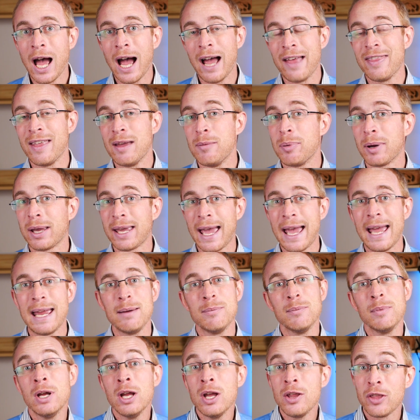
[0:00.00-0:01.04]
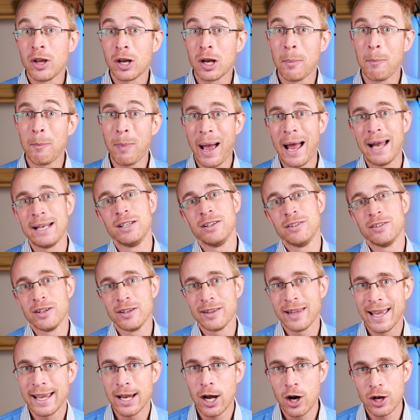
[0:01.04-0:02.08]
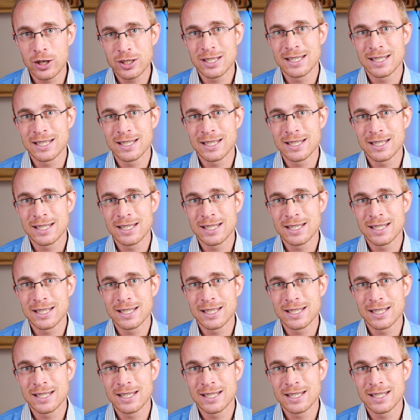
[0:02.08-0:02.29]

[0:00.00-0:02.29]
and they became the companion that they are